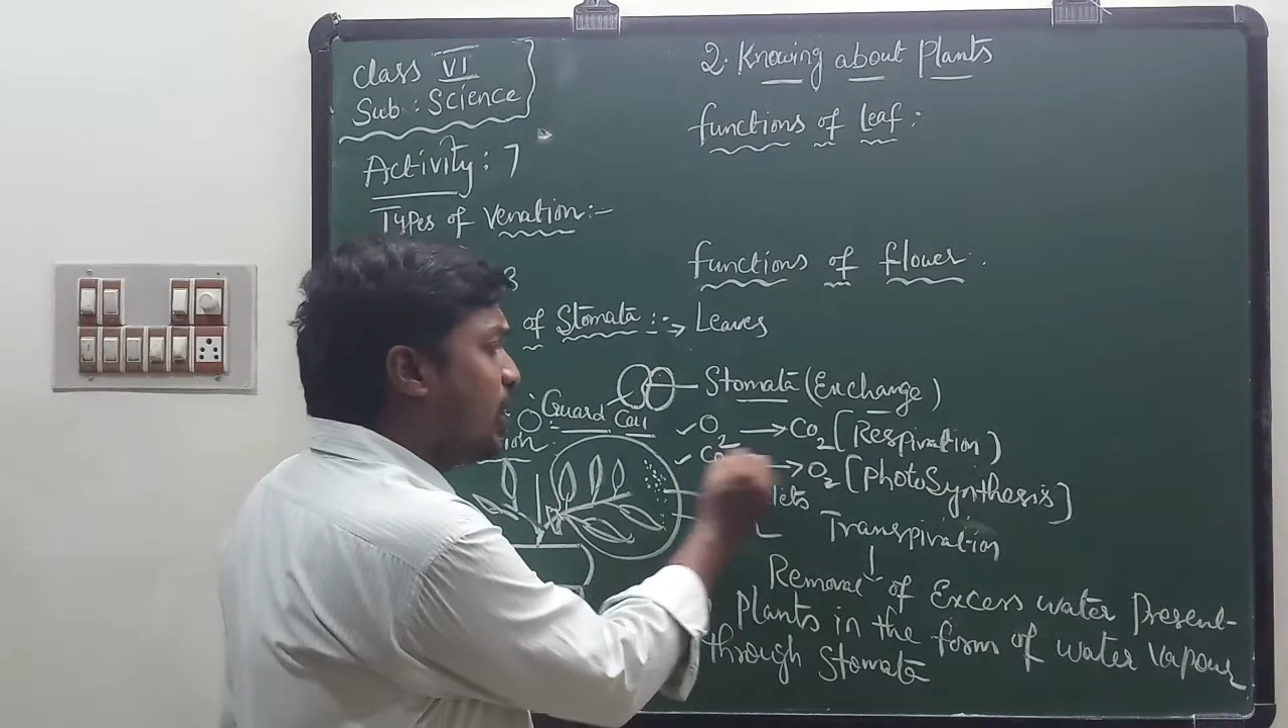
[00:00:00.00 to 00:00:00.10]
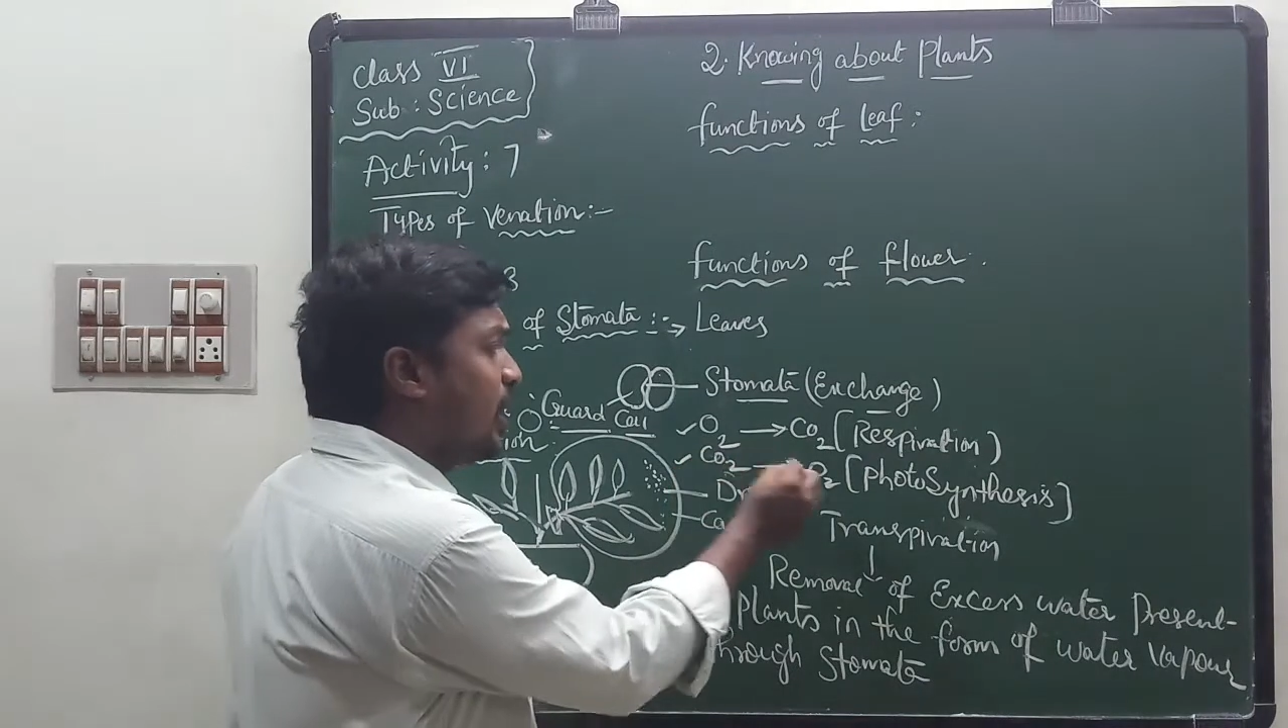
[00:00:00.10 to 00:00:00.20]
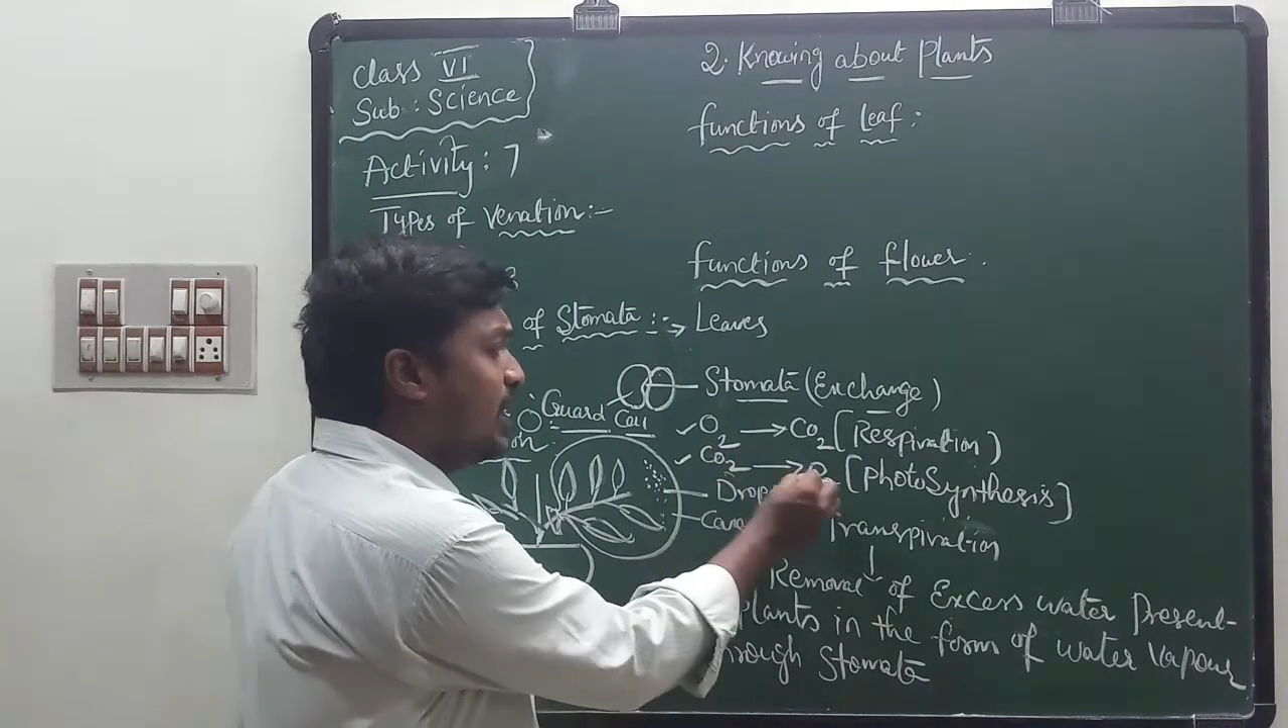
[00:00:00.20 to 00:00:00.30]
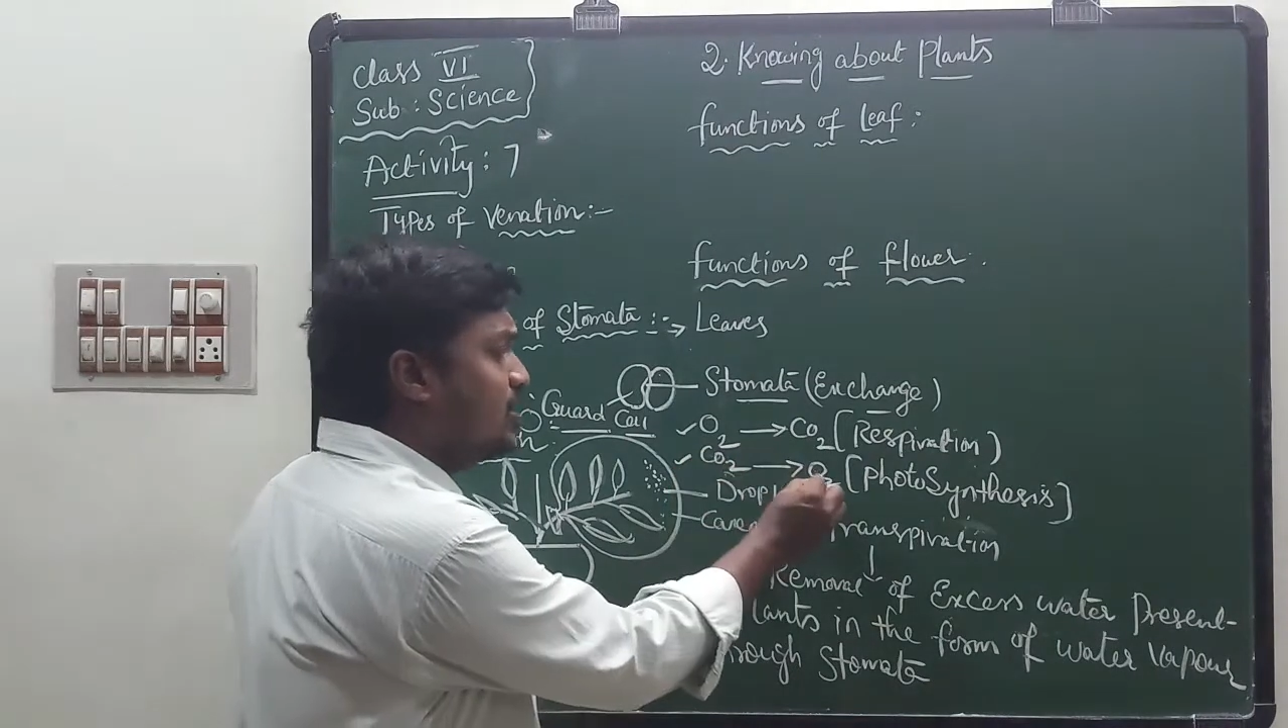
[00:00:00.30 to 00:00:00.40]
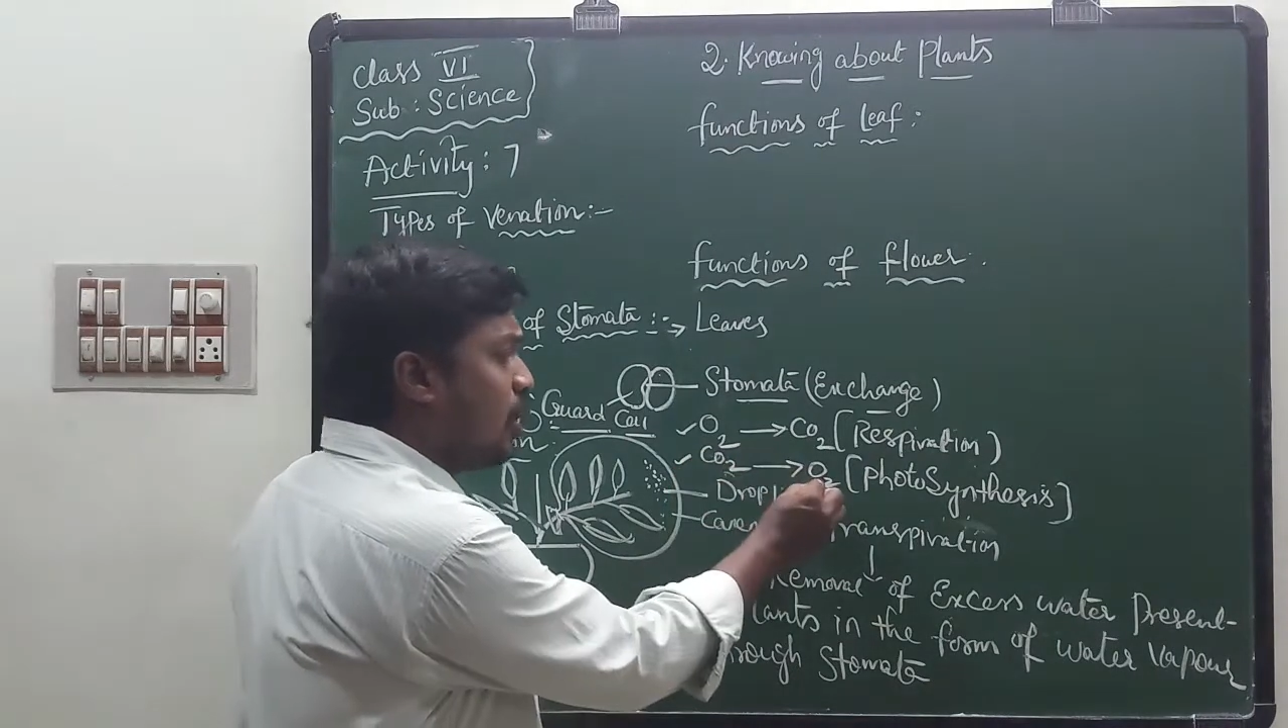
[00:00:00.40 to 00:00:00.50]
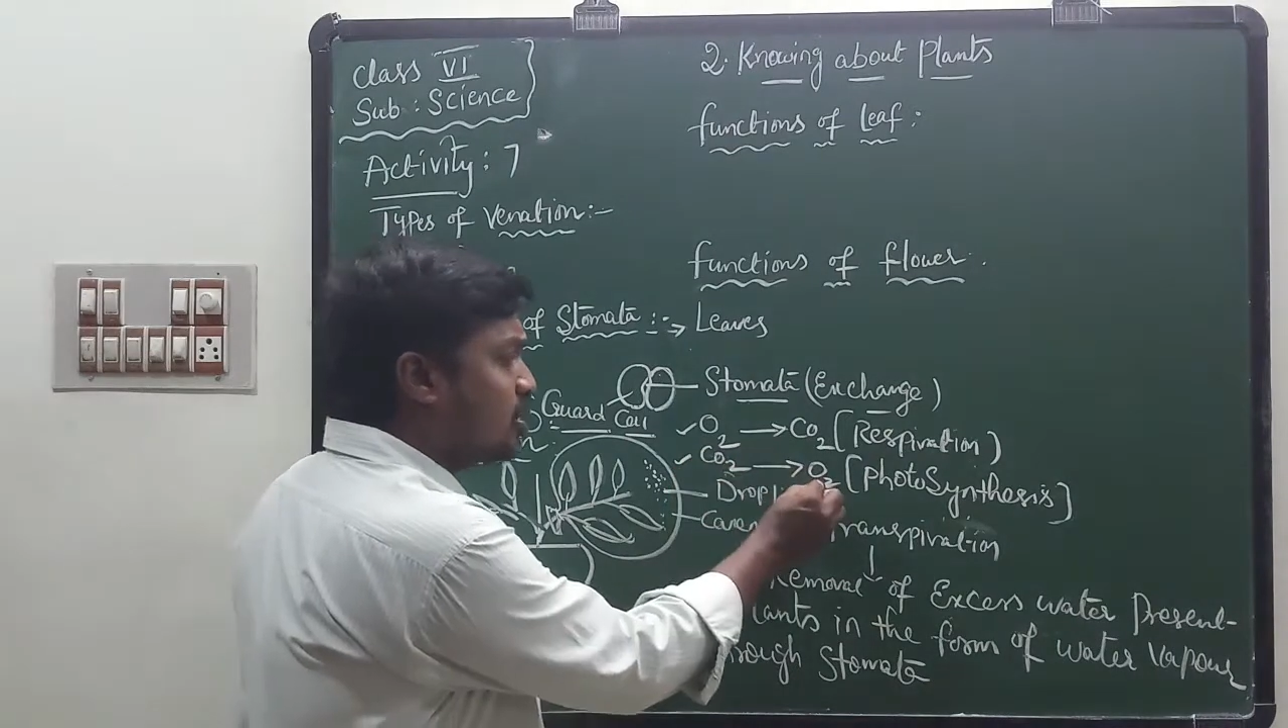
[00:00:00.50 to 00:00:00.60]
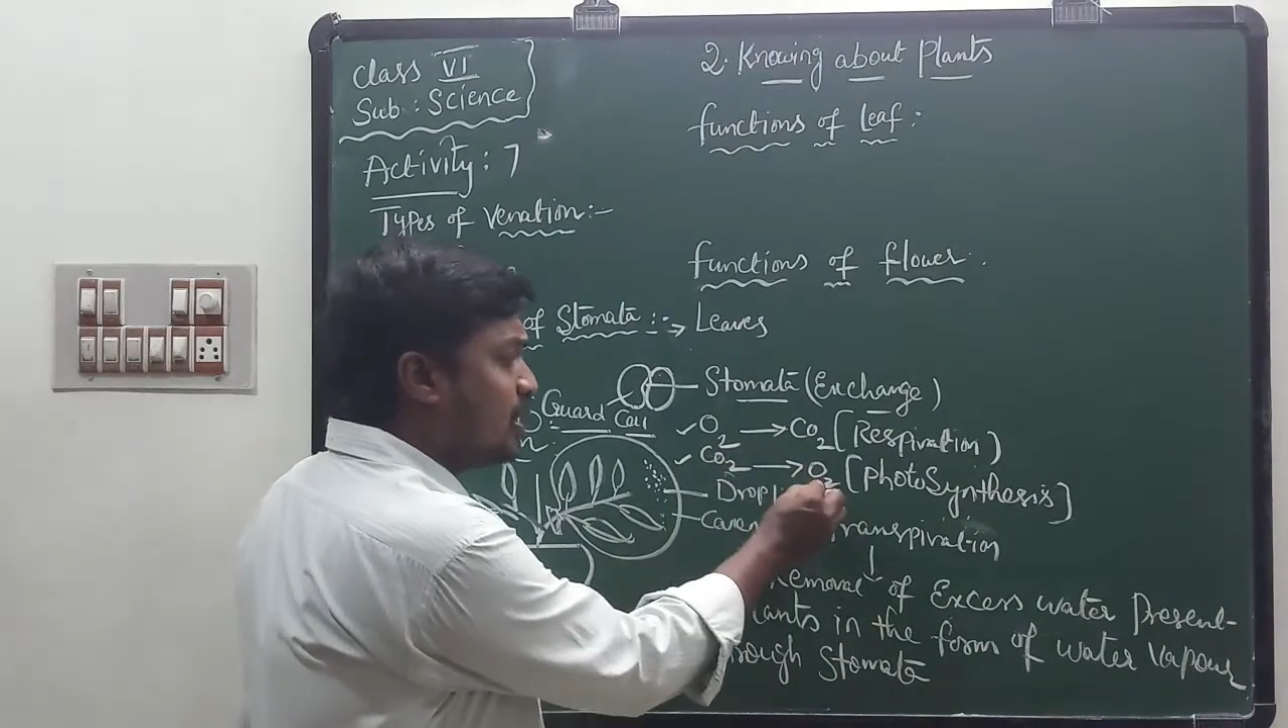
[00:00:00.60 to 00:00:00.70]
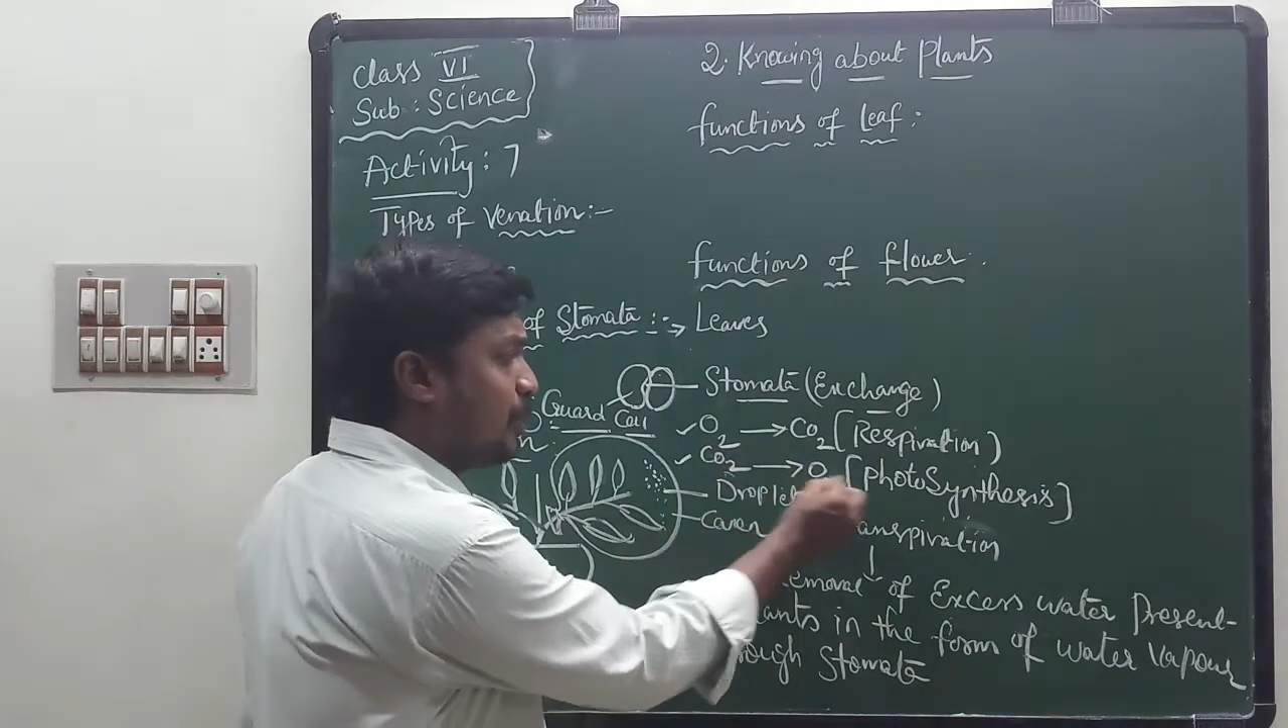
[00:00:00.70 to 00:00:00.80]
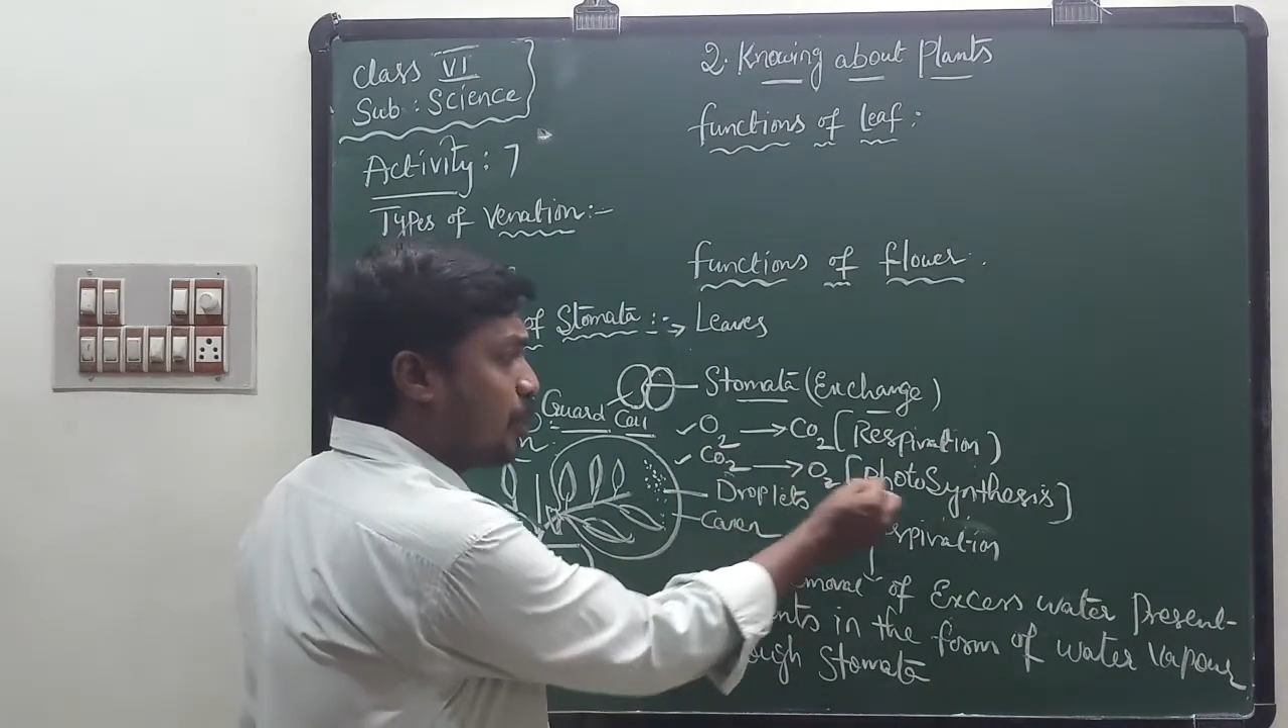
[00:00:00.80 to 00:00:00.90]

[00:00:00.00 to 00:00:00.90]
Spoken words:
and release oxygen